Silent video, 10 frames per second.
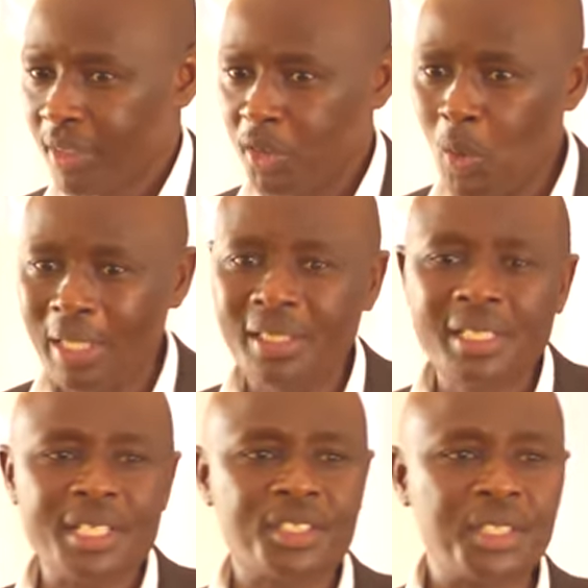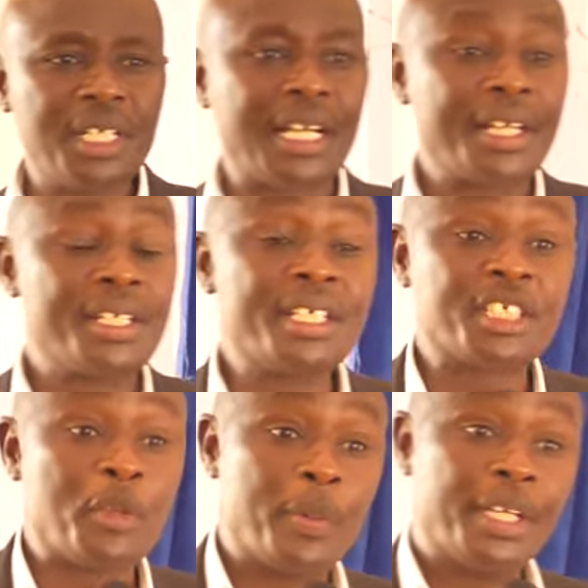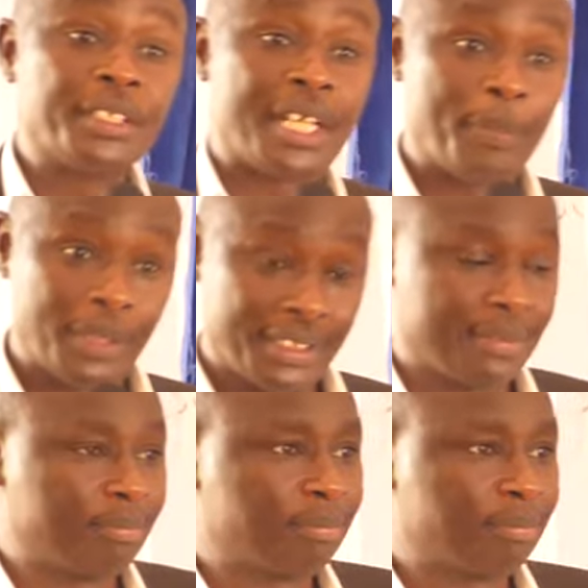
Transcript: your destiny can easily be interrupted.